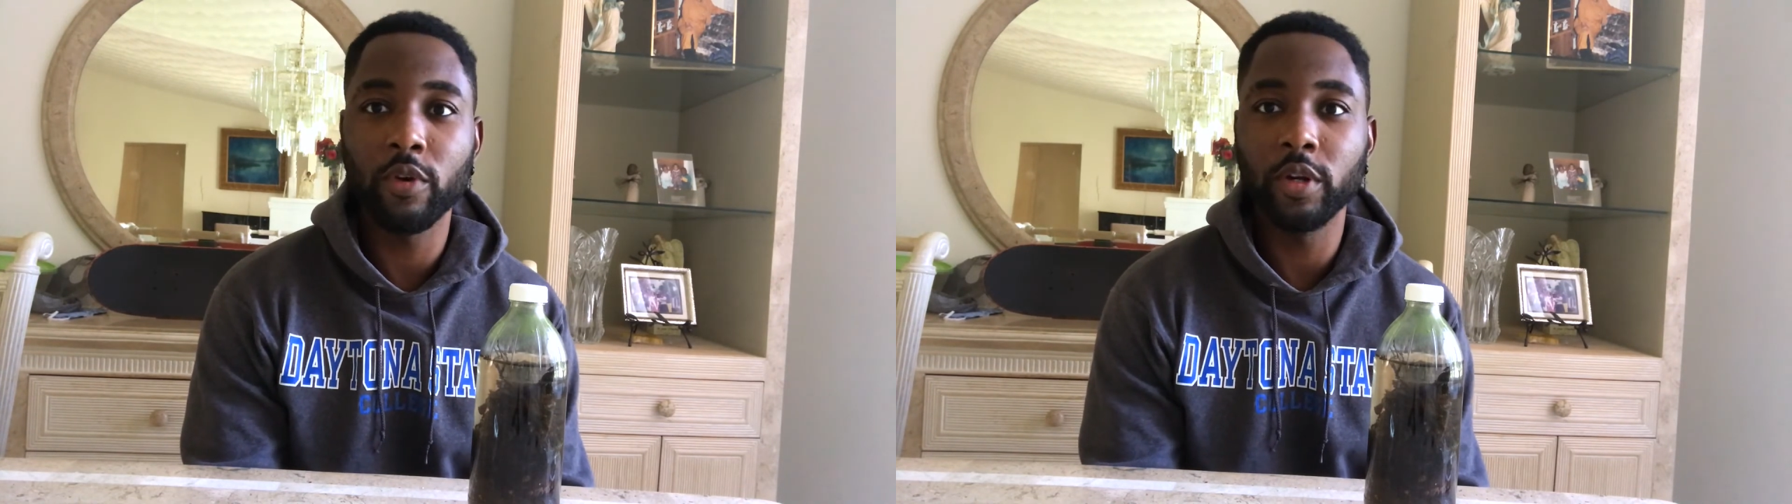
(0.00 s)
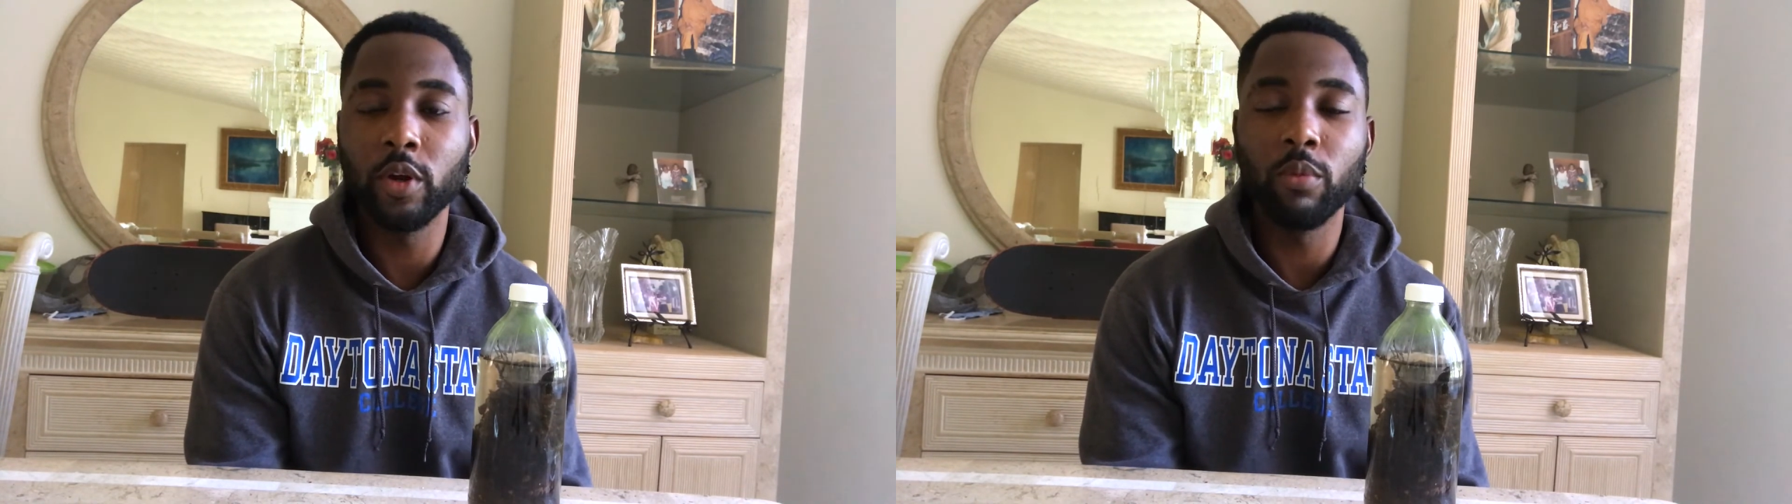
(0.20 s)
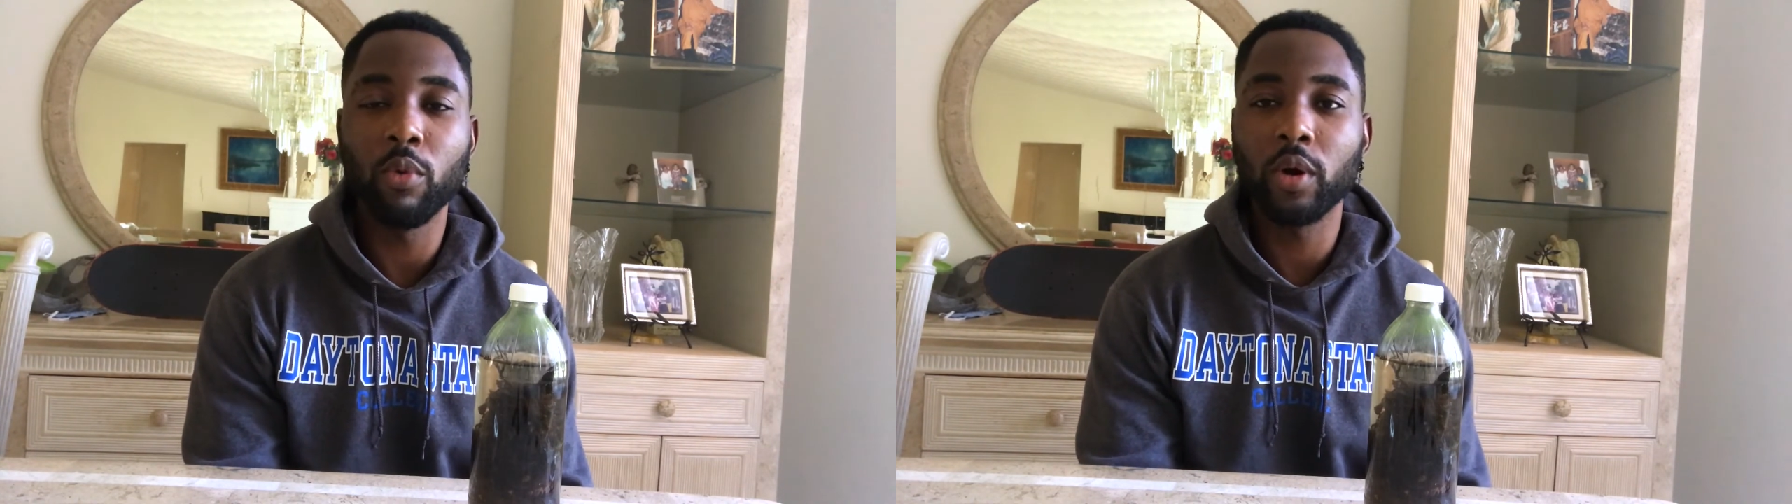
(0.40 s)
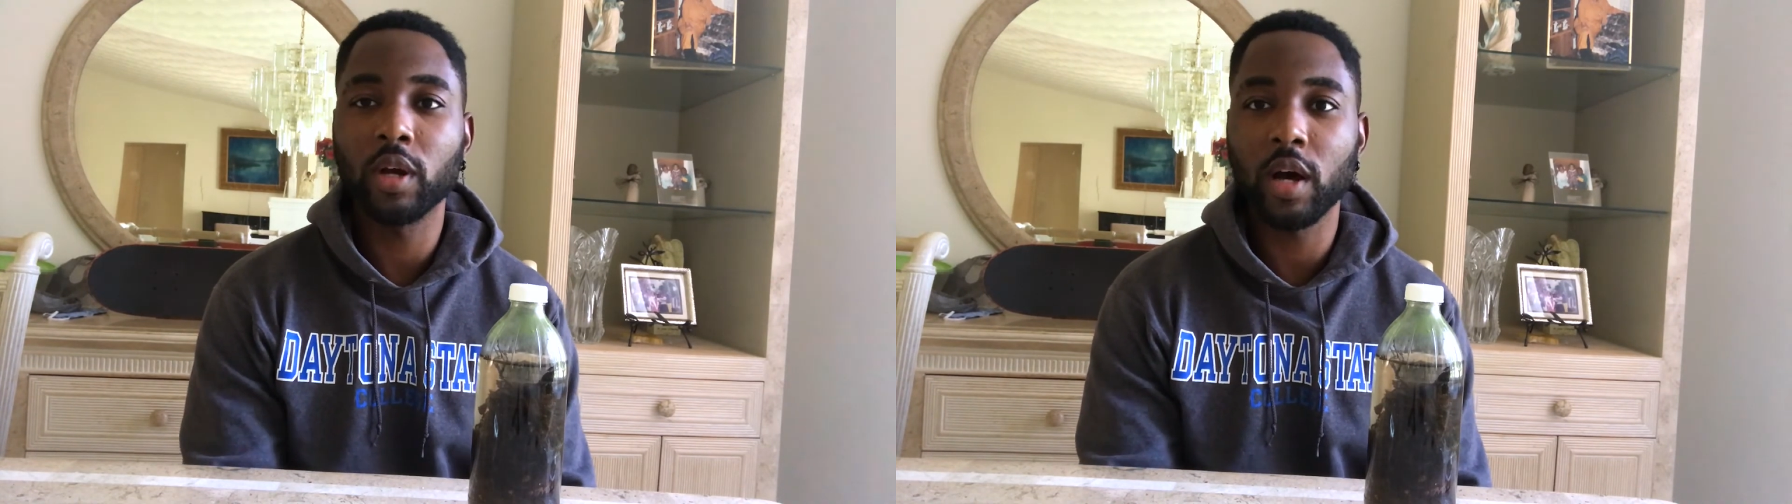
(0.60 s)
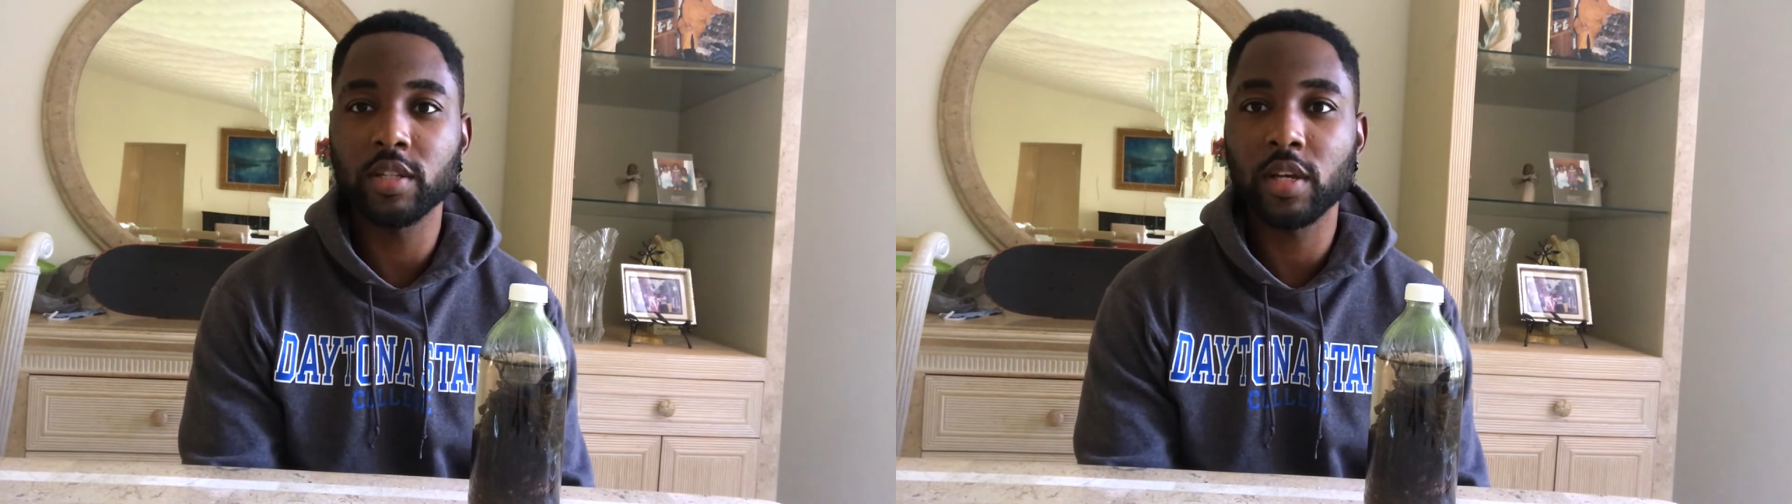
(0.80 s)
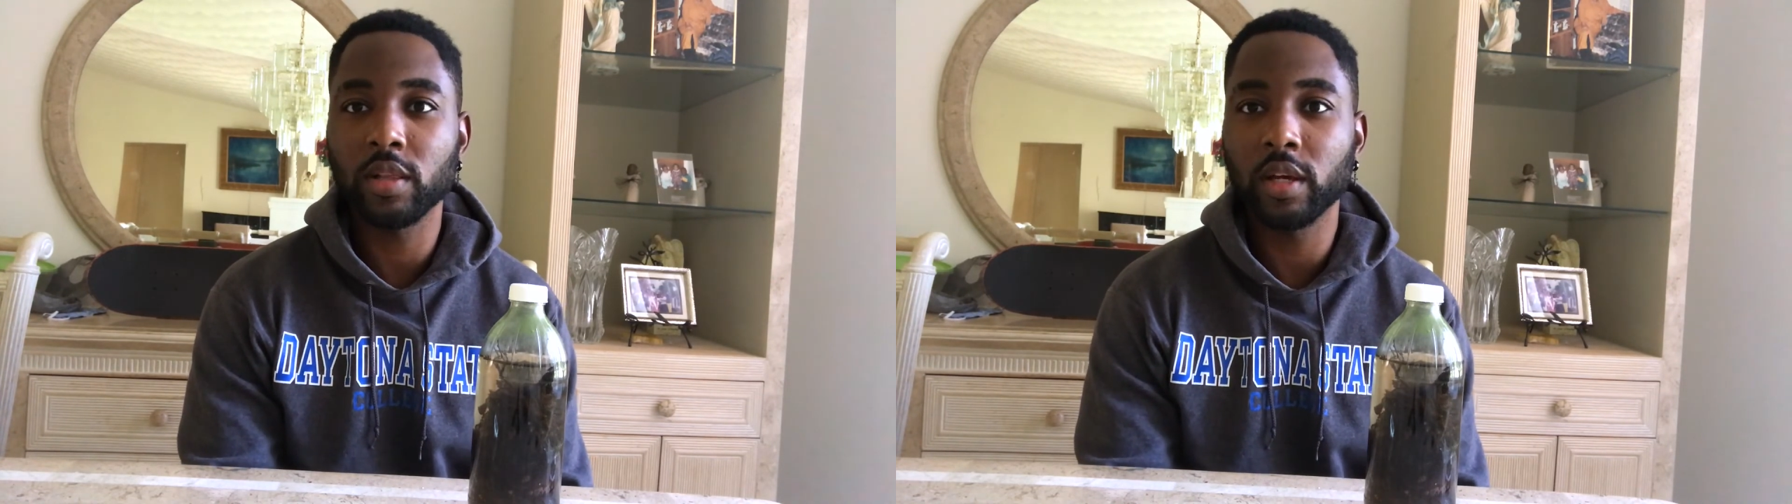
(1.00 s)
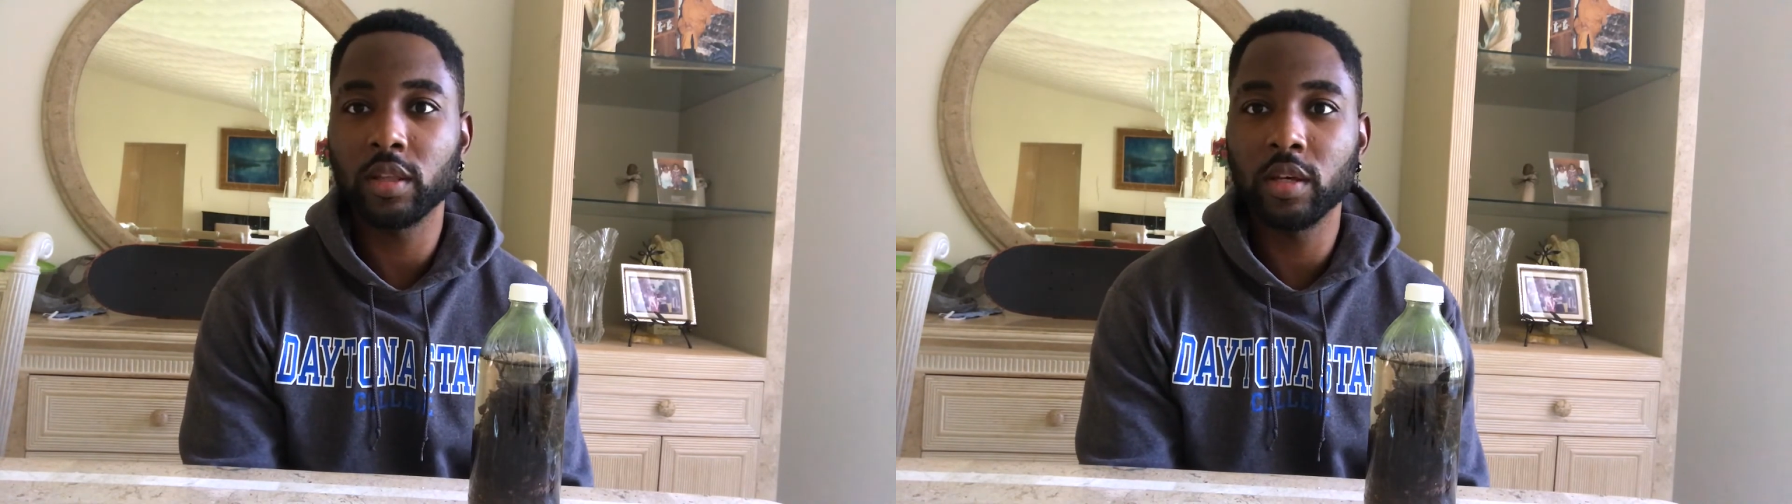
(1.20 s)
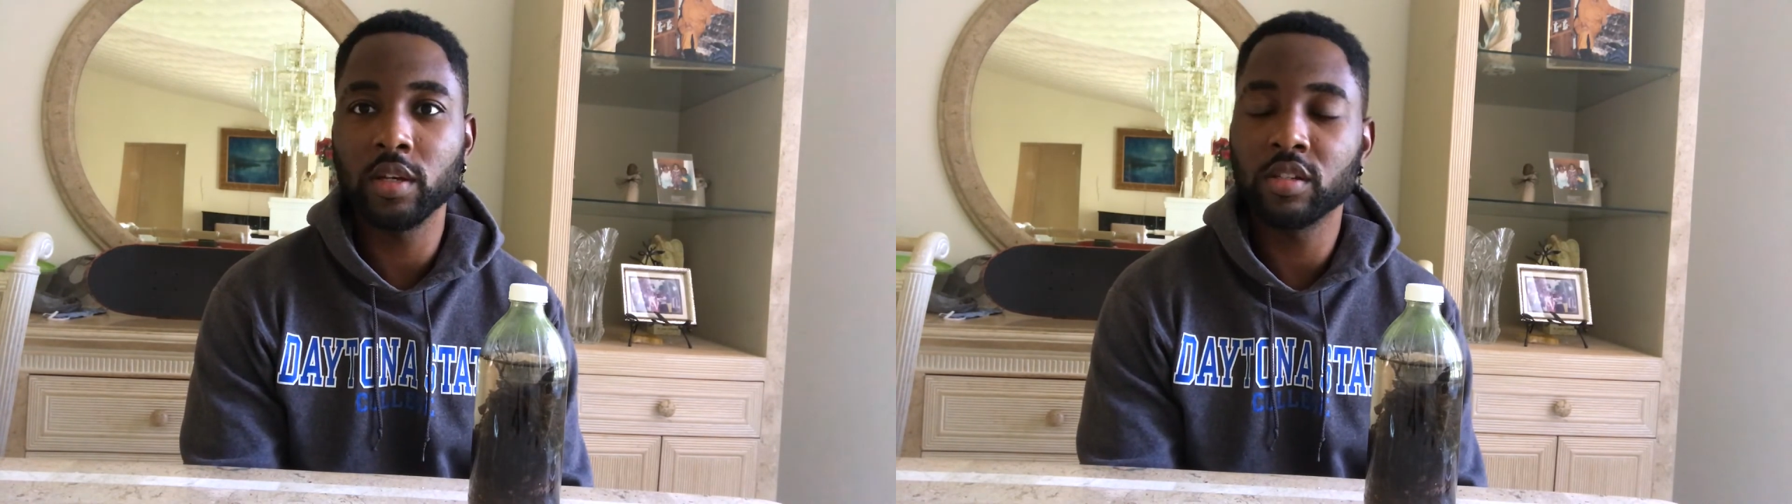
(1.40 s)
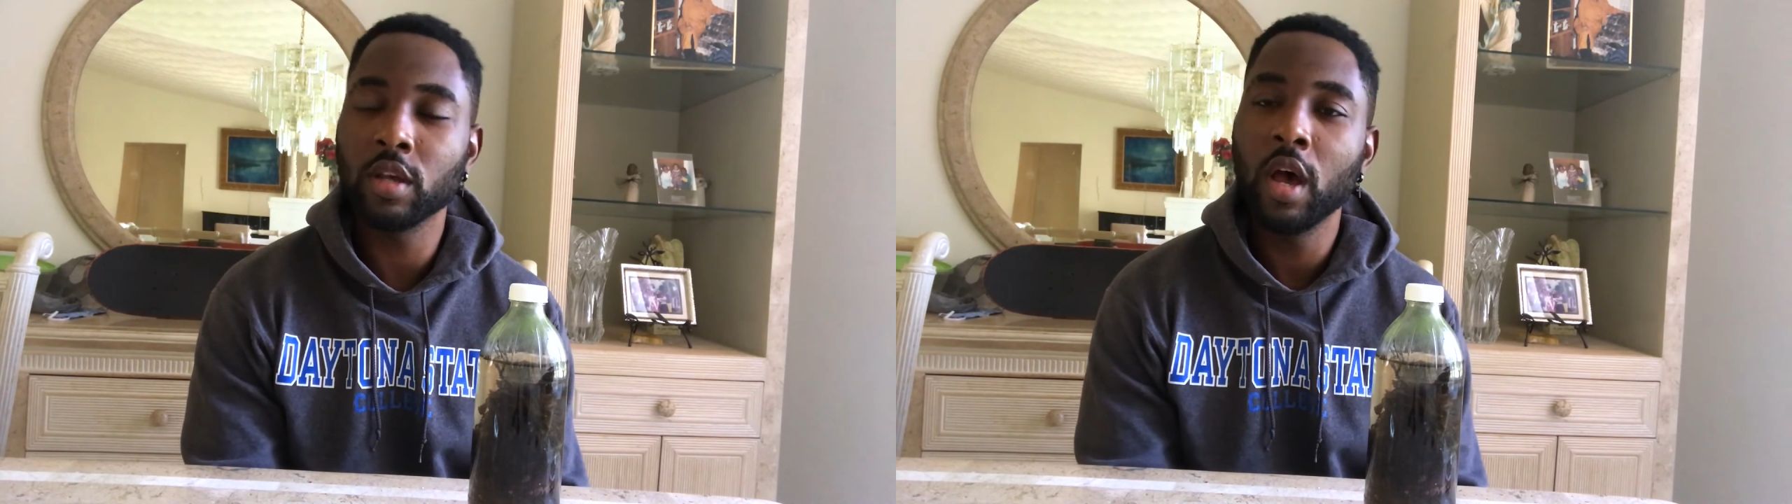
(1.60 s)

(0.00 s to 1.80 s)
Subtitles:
you know, more content like this.